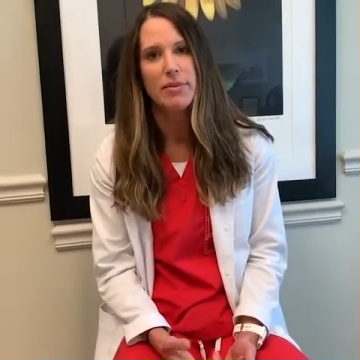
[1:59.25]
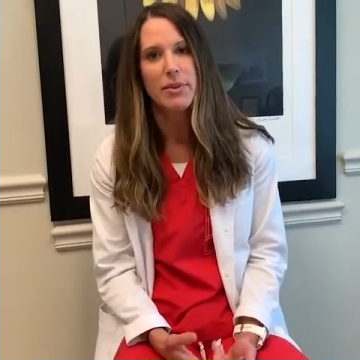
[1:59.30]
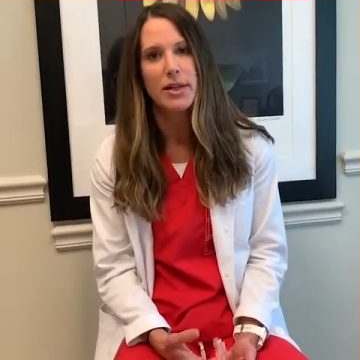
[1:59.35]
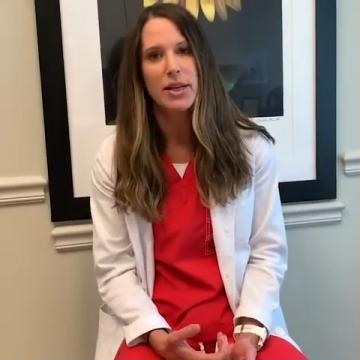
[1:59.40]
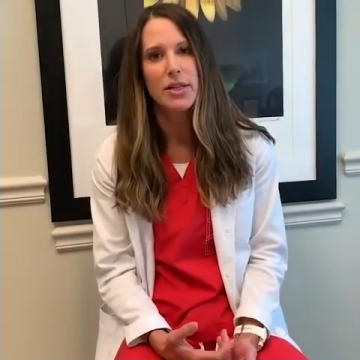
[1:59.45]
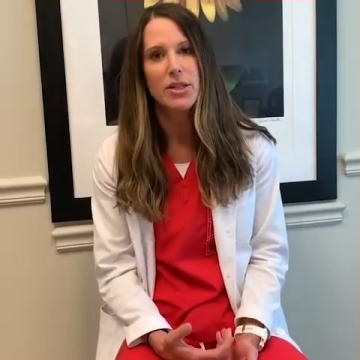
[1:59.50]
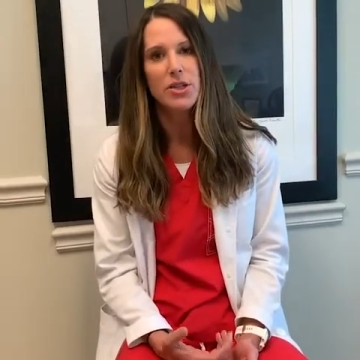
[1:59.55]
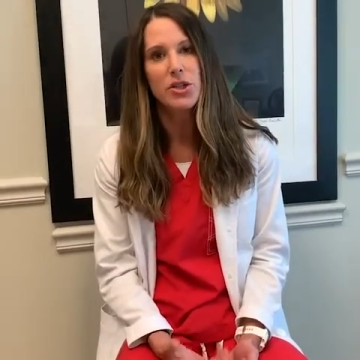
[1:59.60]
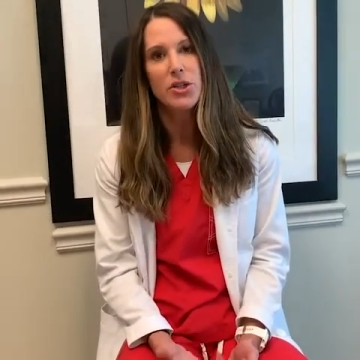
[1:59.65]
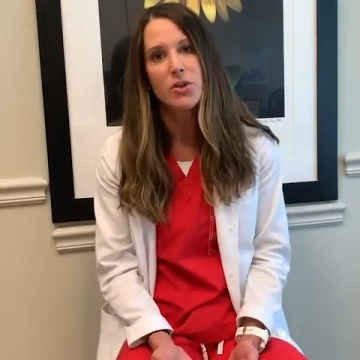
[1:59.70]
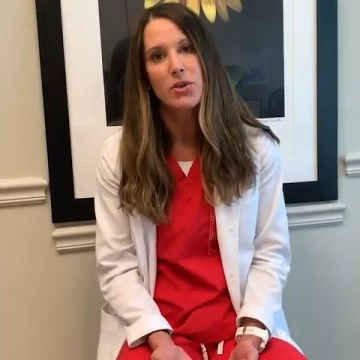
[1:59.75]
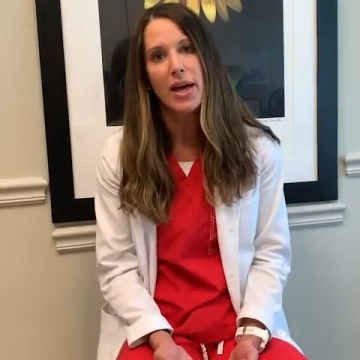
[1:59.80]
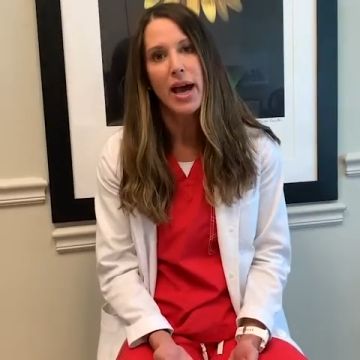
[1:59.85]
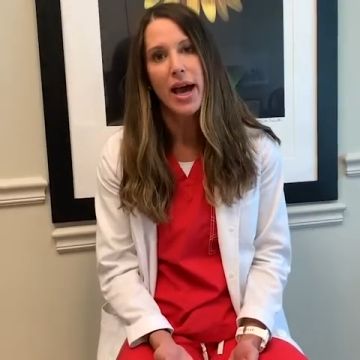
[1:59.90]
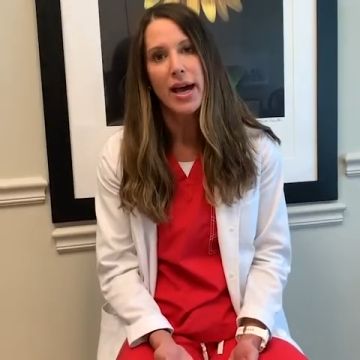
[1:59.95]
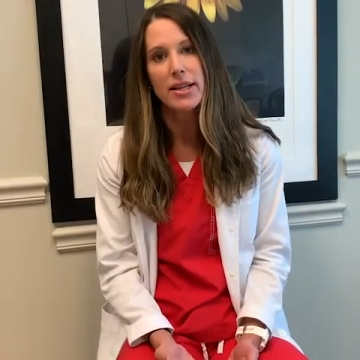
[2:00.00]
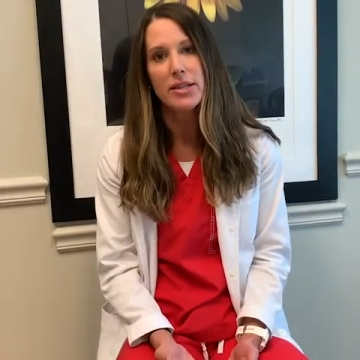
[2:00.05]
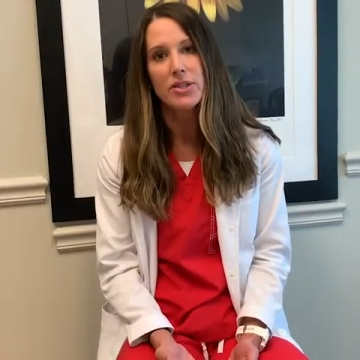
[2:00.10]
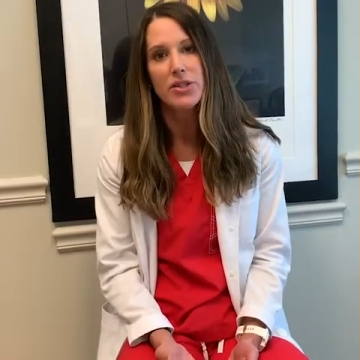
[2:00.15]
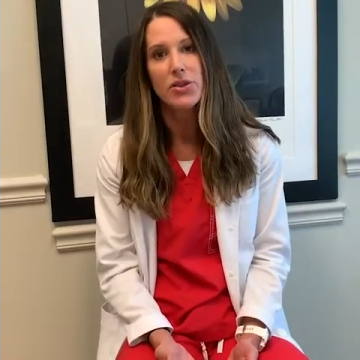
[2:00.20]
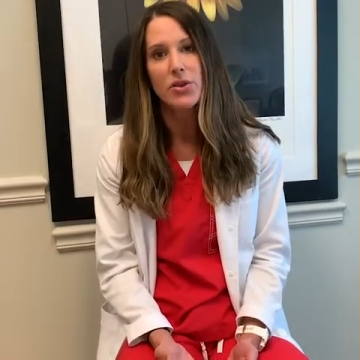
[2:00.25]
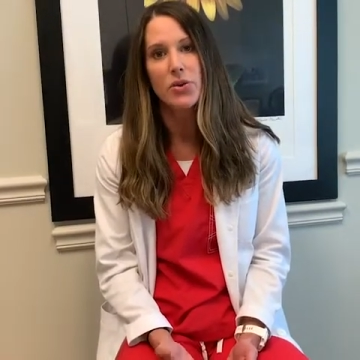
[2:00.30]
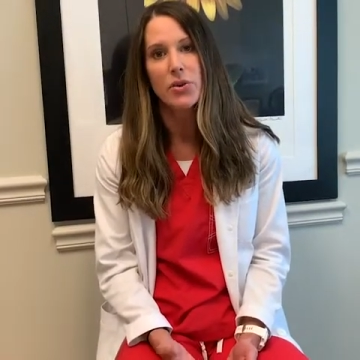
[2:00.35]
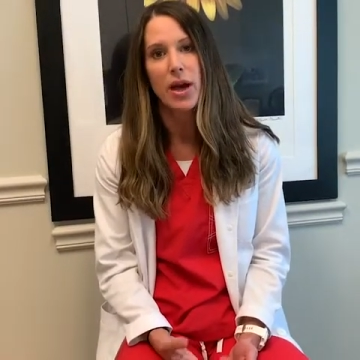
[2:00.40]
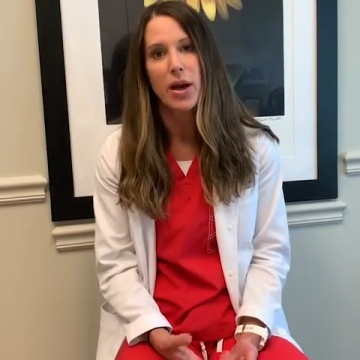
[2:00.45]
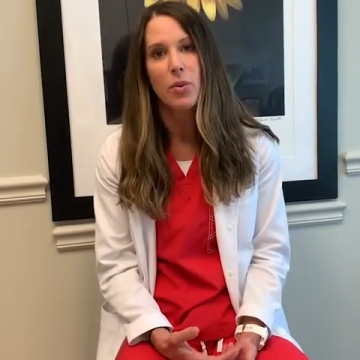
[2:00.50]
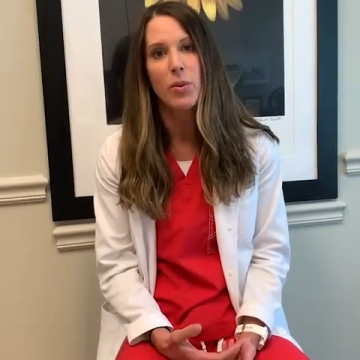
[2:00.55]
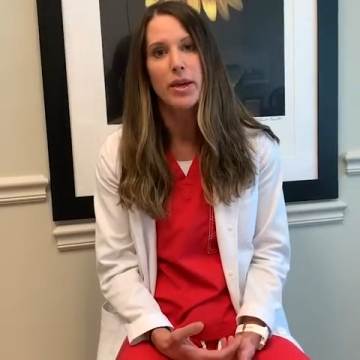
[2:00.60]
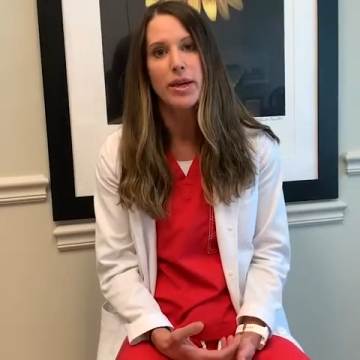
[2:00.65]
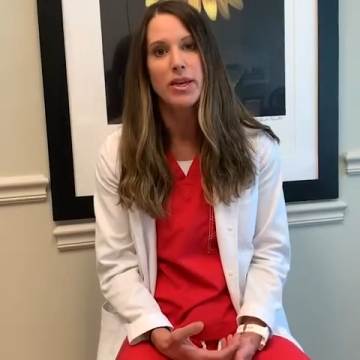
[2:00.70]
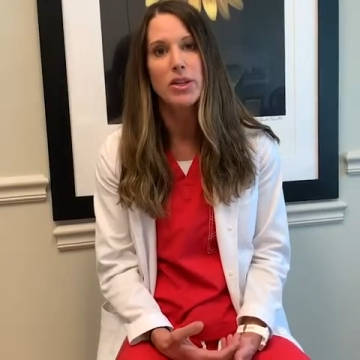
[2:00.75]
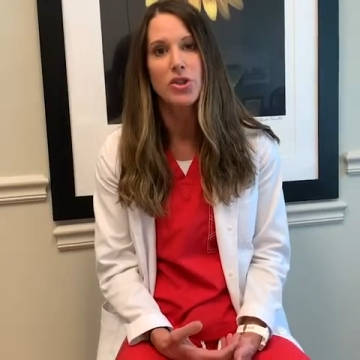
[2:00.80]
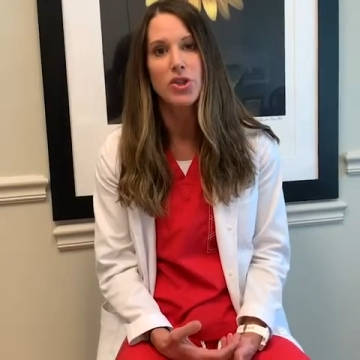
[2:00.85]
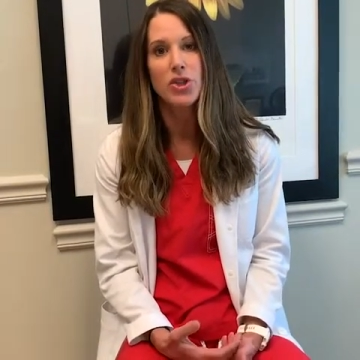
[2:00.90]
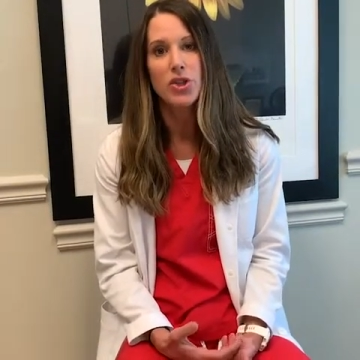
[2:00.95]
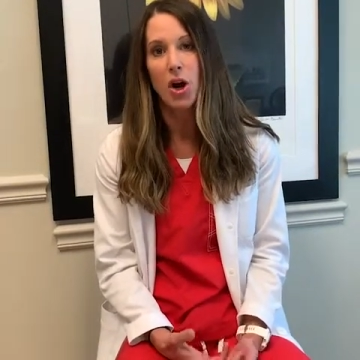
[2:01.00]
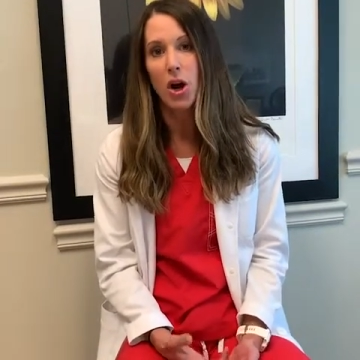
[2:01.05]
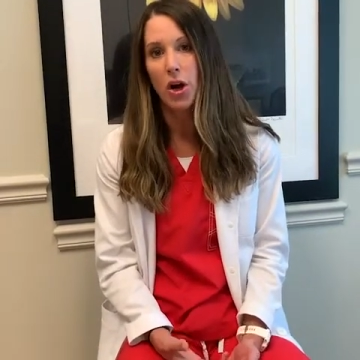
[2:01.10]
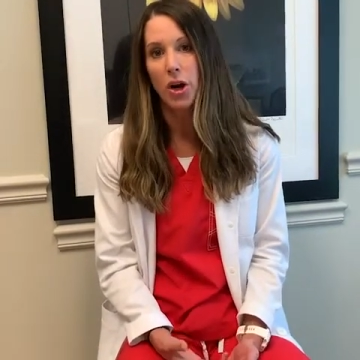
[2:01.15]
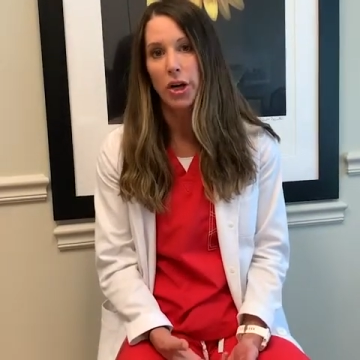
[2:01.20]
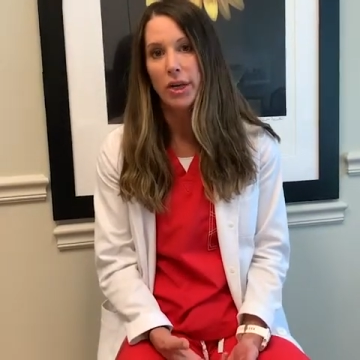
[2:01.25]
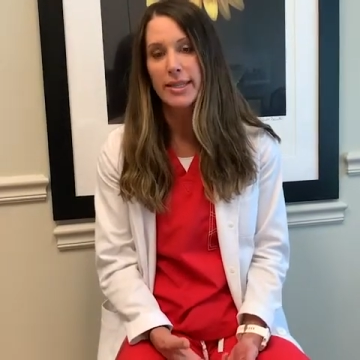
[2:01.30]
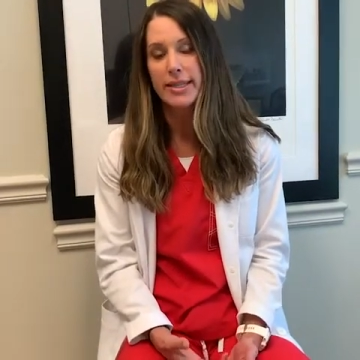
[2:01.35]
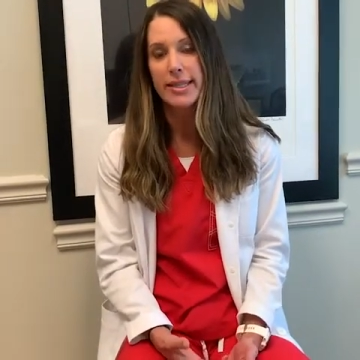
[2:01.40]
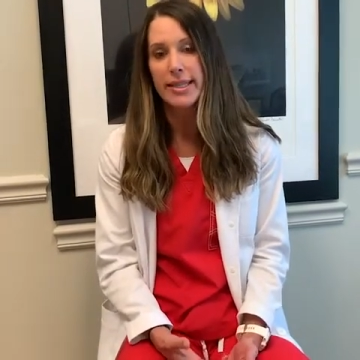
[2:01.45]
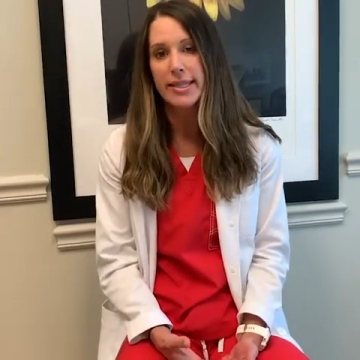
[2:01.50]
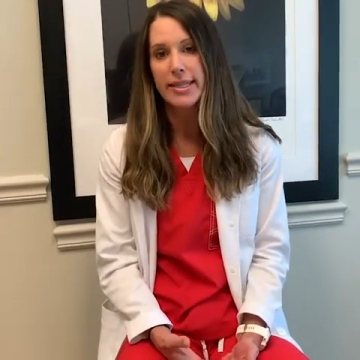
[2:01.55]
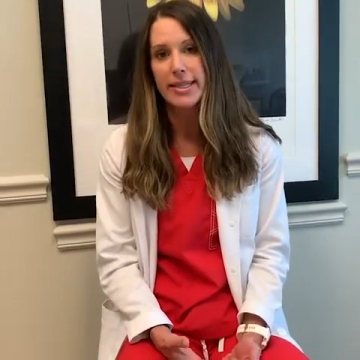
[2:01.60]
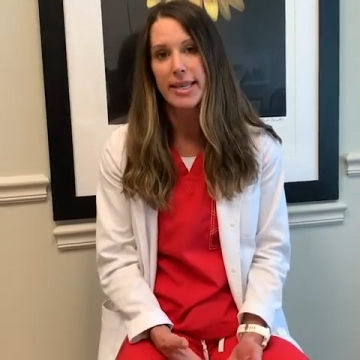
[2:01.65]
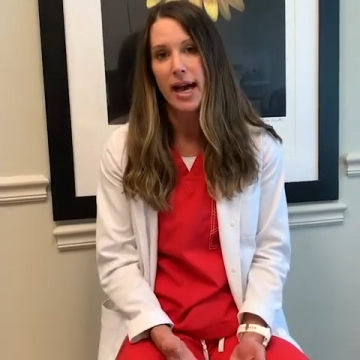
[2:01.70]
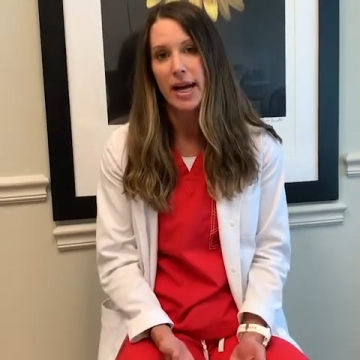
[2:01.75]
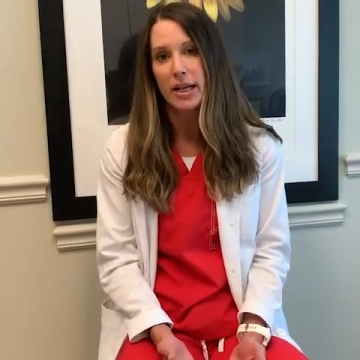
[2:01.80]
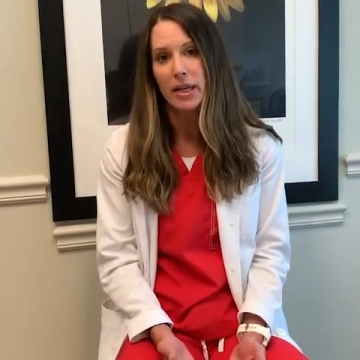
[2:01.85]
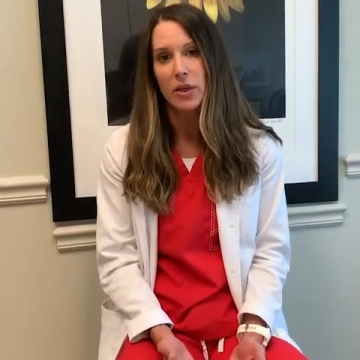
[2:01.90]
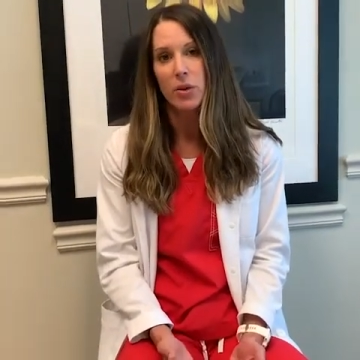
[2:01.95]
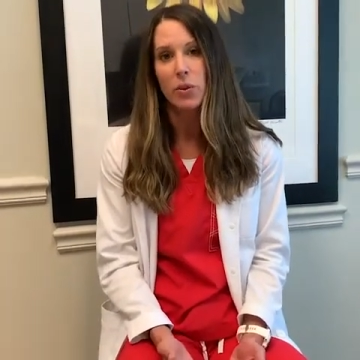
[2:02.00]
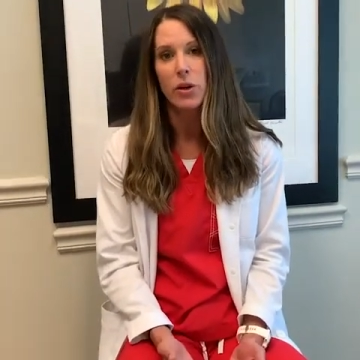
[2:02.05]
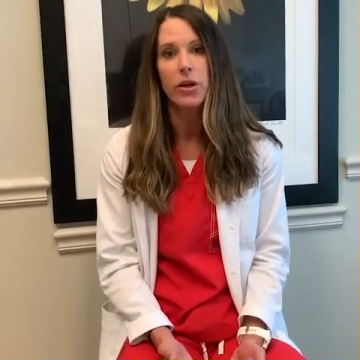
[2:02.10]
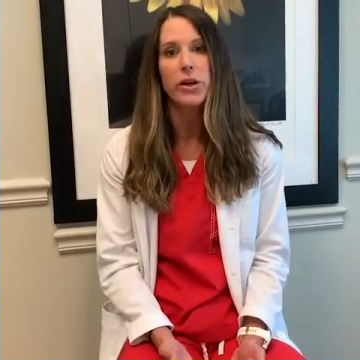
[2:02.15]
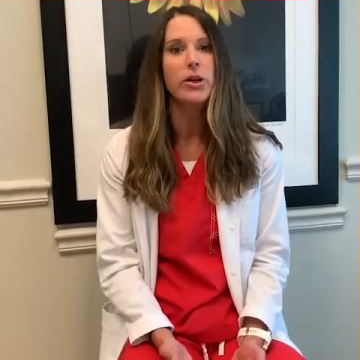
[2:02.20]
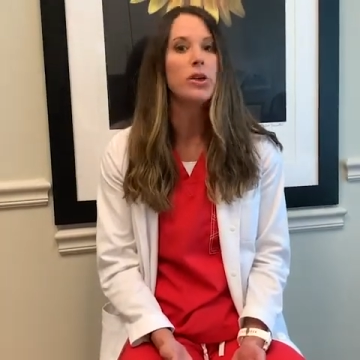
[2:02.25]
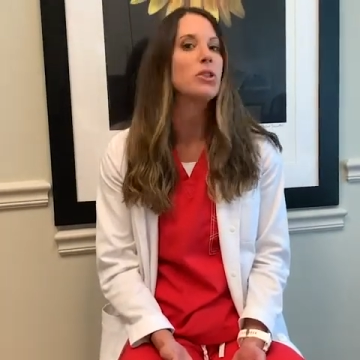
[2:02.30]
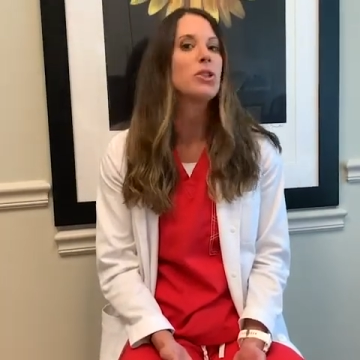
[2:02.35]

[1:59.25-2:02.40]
but I do that so that we can chart exactly where your